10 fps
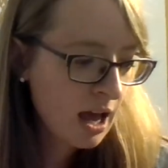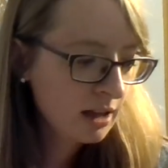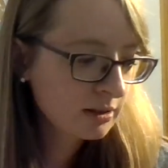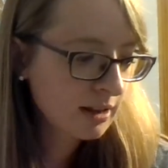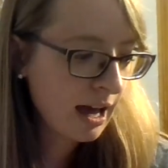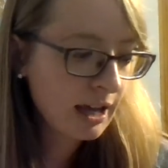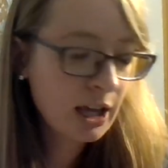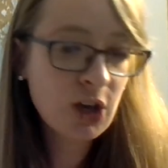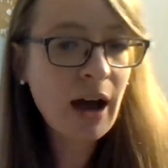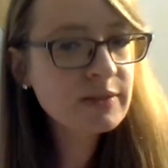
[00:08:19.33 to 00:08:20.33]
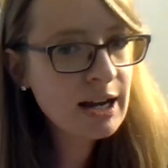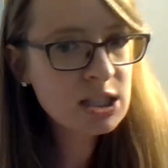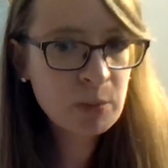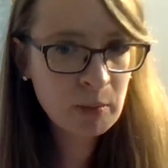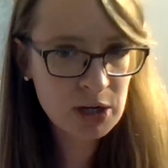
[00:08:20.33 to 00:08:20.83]
Like, you have to
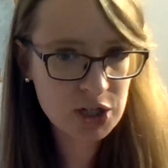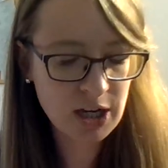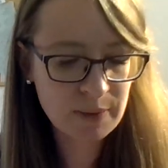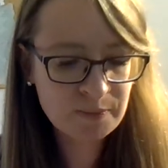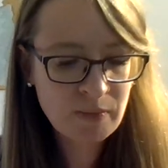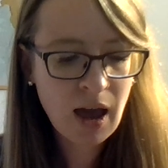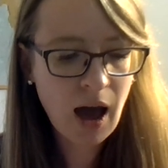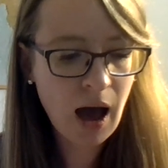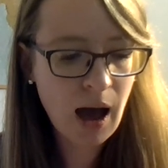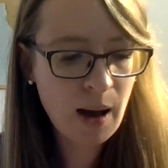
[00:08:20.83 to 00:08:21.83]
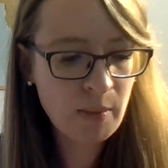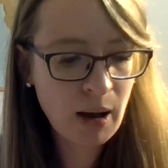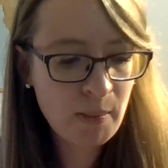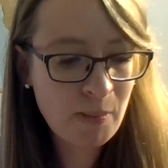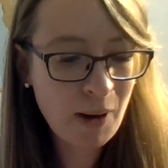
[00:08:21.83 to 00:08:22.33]
ask permission.
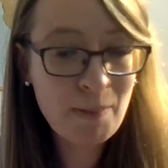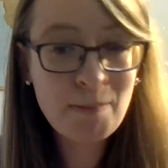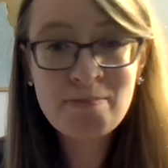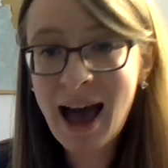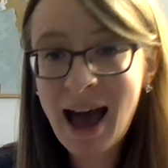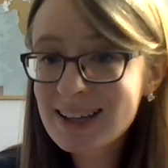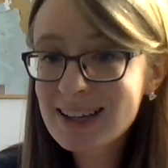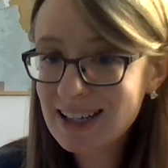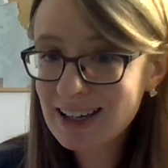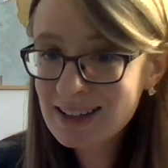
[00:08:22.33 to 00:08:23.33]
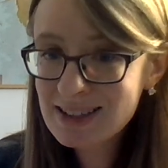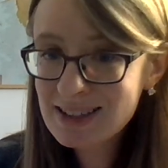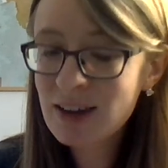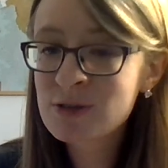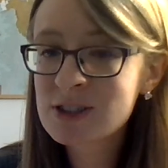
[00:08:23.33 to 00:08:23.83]
But magazines,
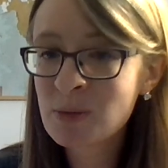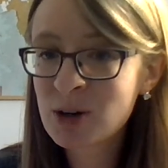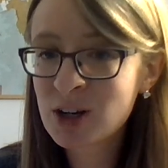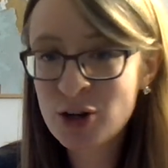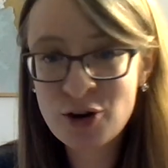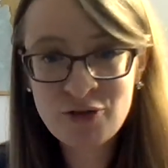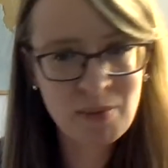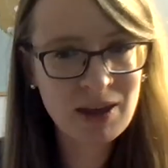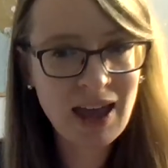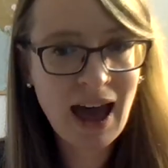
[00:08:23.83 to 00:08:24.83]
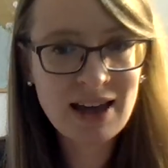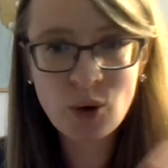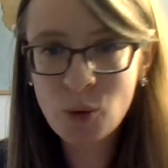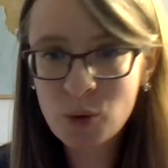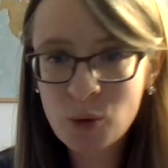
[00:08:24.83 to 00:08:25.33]
if someone in your family has
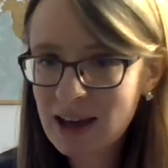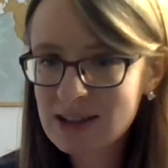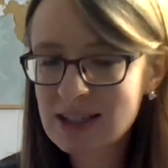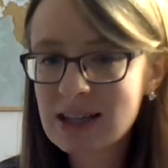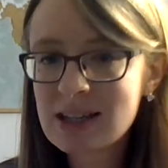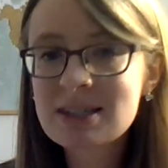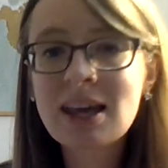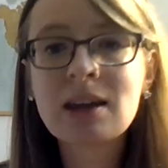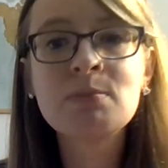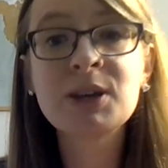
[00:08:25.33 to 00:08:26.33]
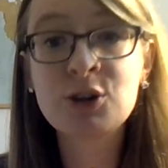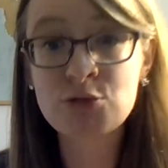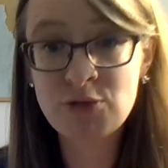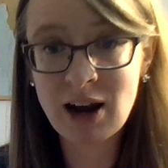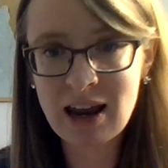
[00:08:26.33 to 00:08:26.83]
old magazines, can be
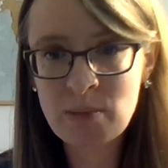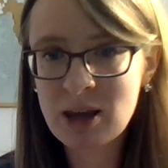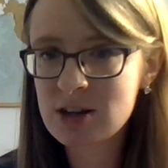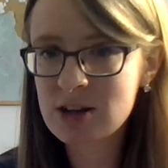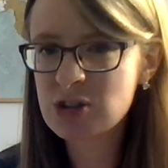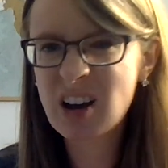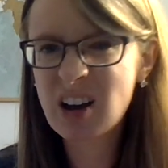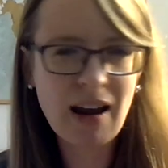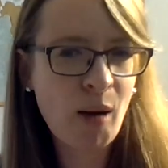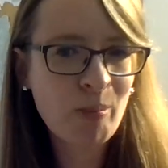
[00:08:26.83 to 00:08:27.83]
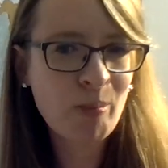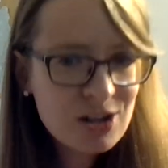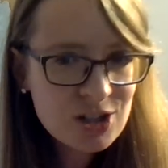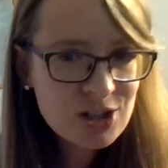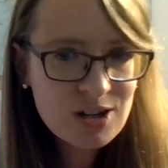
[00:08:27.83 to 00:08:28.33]
great because you can cut out
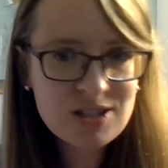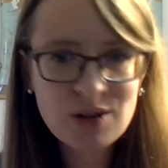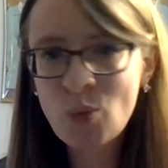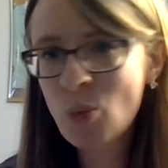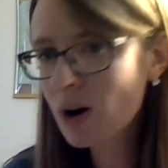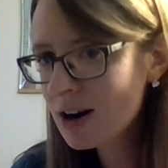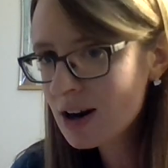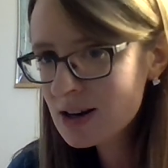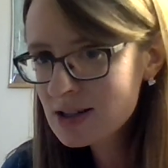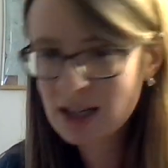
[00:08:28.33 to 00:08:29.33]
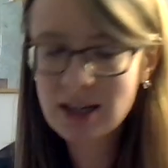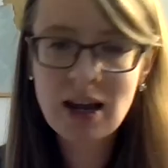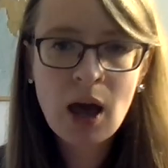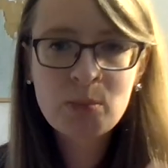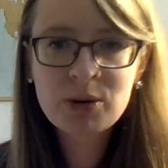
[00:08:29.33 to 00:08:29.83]
pictures and words and
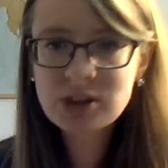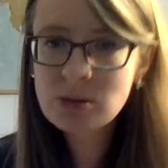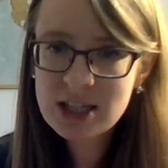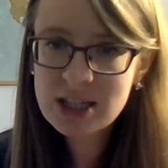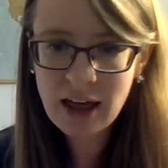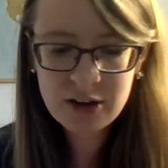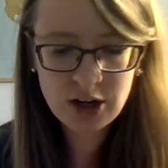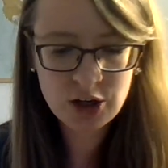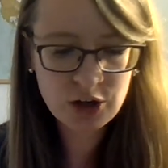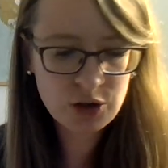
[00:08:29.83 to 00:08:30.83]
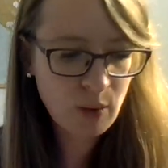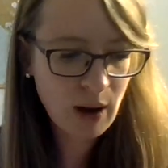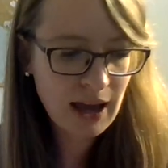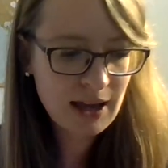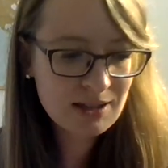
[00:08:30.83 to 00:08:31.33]
put them together in new
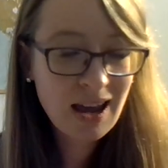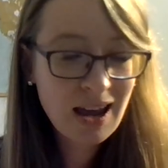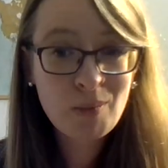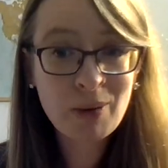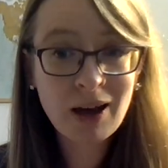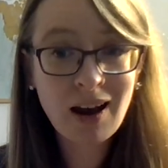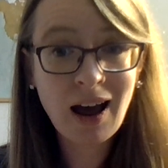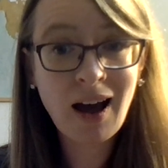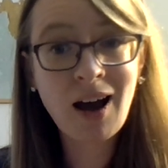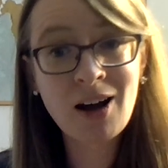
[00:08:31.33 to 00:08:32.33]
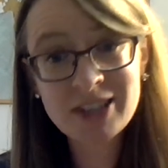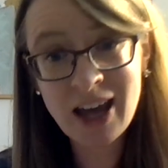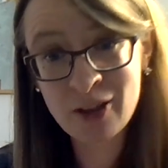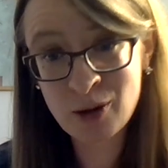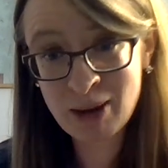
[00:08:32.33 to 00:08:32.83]
ways. But I'll
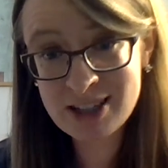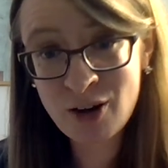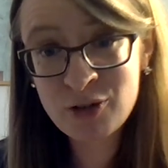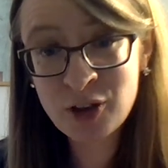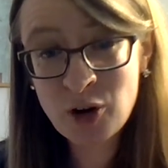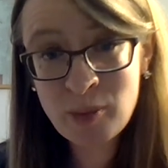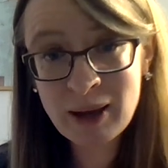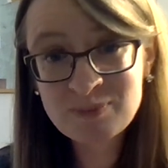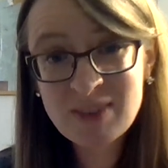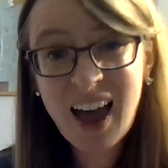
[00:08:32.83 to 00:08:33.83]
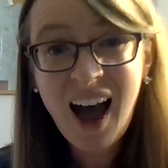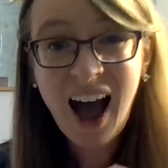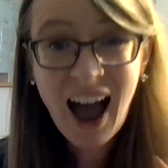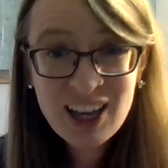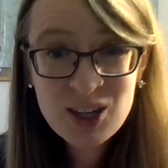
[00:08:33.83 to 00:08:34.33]
tell on myself a little bit.
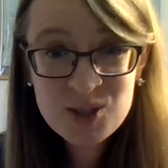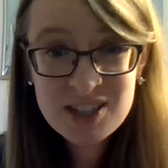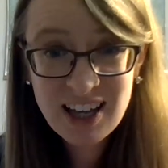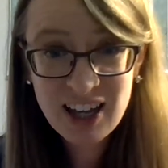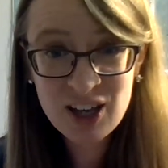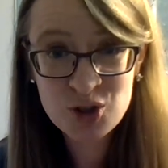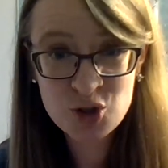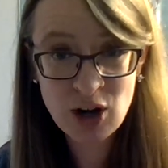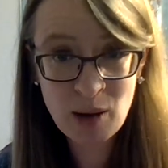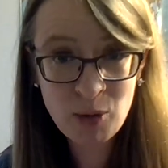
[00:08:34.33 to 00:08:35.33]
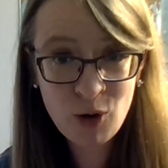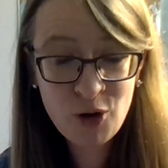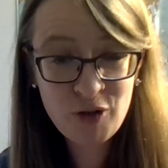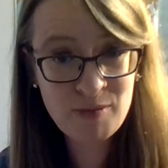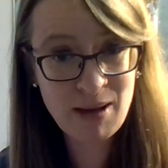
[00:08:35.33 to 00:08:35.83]
I used to get in trouble
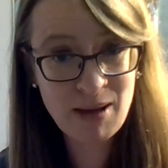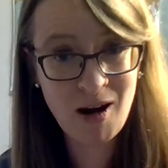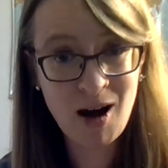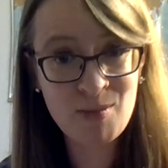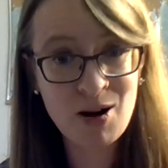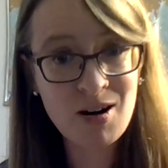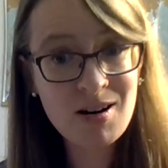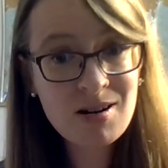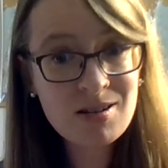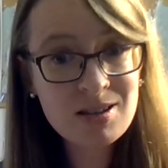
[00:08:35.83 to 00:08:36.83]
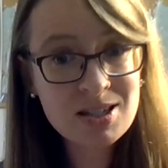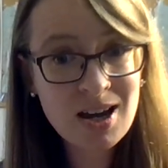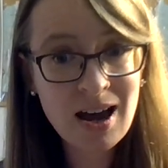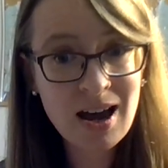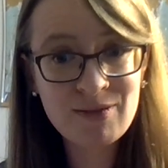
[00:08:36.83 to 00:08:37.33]
from my mom all the
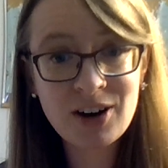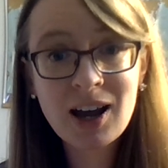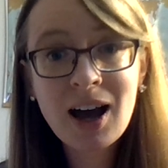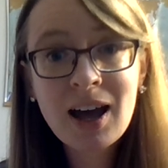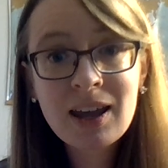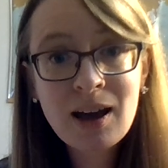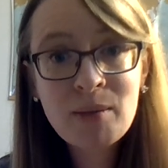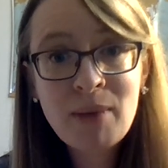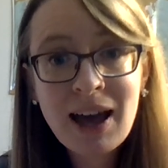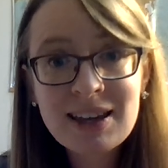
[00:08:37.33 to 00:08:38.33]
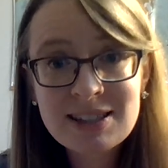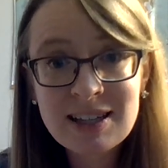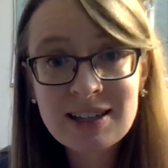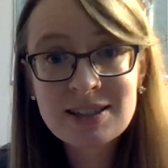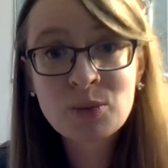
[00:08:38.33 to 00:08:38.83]
time for cutting up
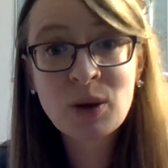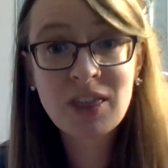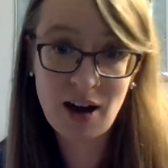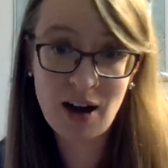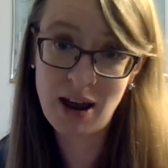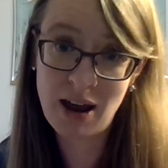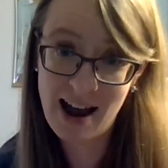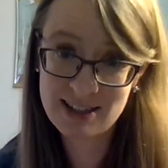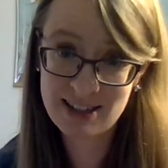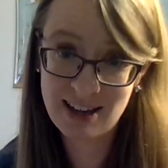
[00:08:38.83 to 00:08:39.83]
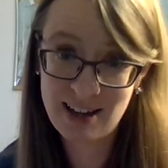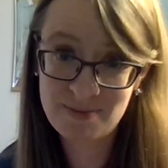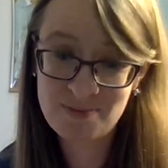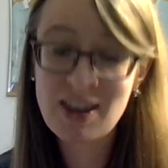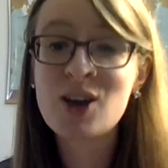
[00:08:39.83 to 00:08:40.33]
magazines without
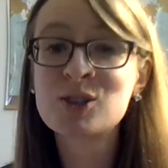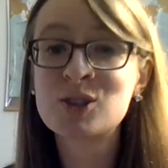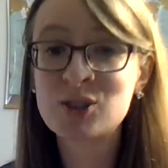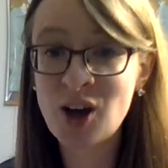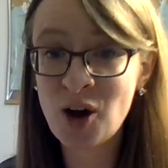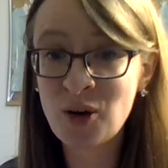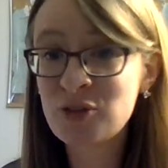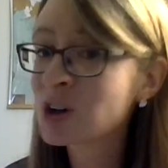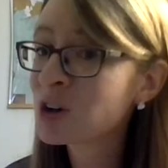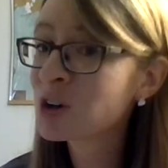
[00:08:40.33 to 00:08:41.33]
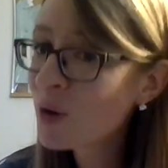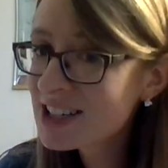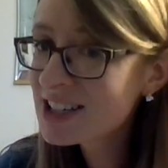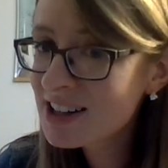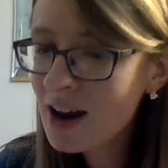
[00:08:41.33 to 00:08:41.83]
asking. So if you're going
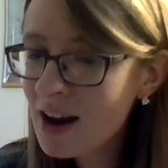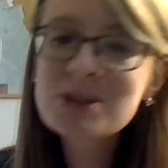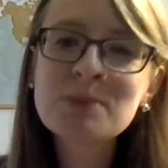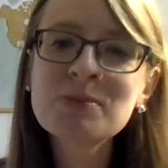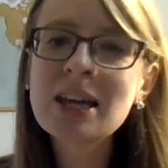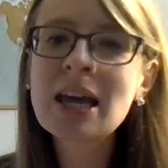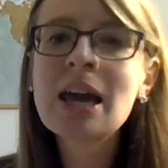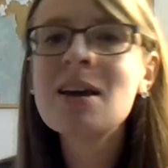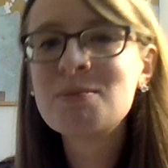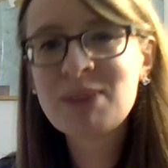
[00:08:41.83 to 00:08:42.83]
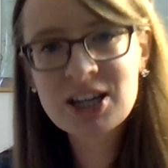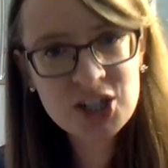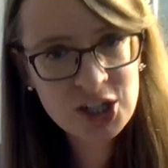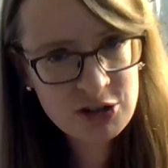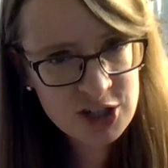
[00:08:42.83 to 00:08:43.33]
to cut up something, make
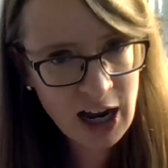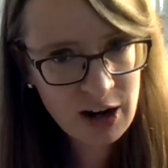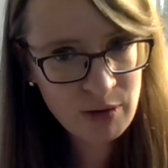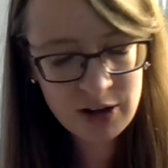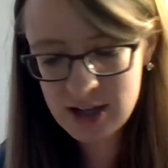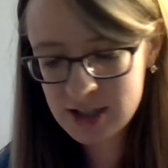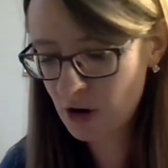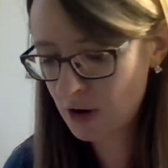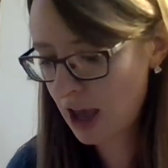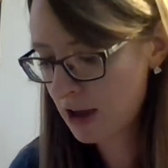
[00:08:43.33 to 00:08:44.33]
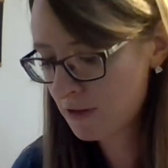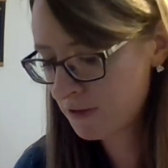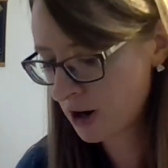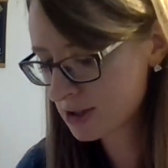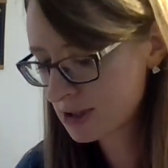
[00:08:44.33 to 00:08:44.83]
sure you check whether it's okay
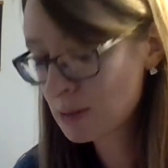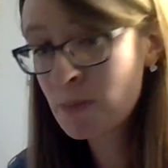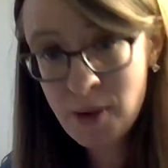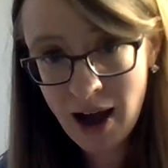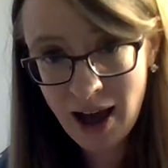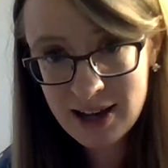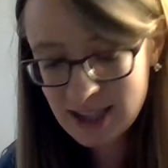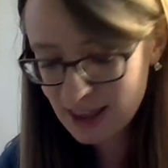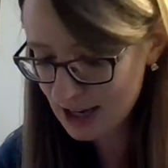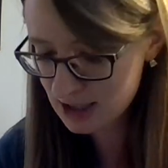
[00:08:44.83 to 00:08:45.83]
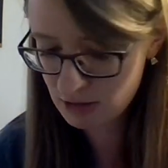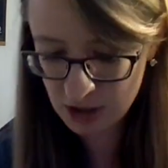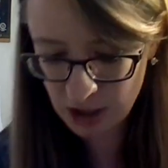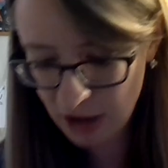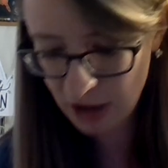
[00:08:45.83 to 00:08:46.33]
first. But that's a
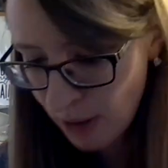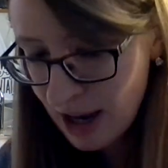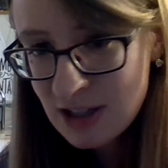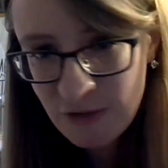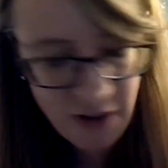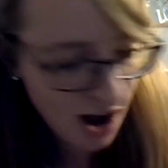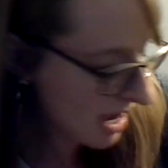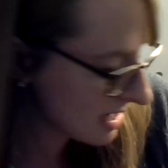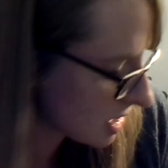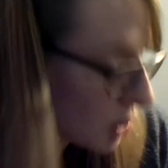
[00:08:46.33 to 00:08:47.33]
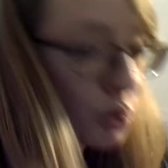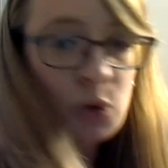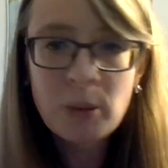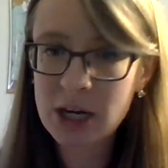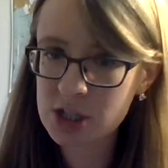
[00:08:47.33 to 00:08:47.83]
really great way to find cool
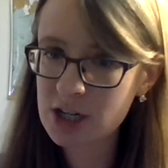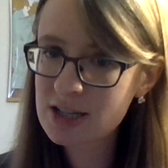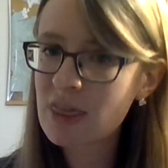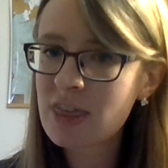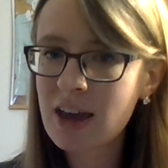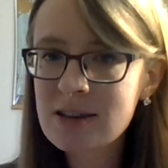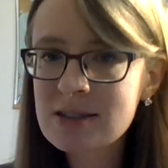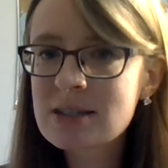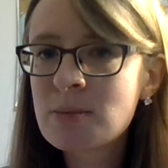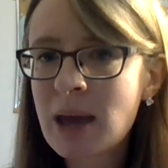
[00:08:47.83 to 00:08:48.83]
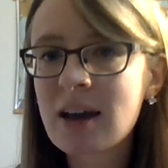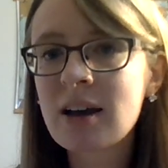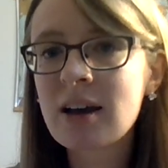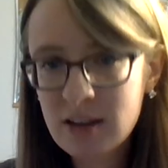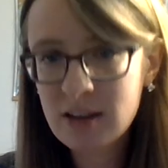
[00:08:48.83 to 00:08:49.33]
pictures and things to make
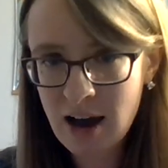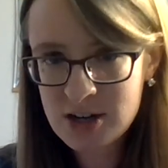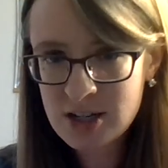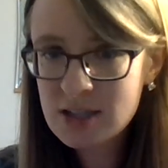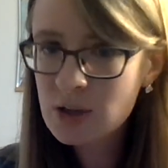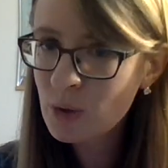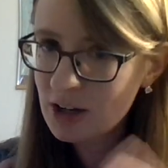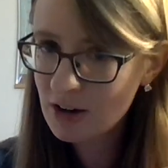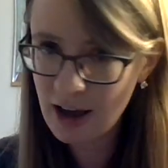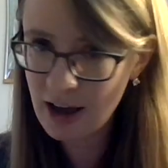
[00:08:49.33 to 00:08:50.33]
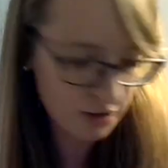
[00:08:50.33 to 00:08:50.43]
collages where you cut and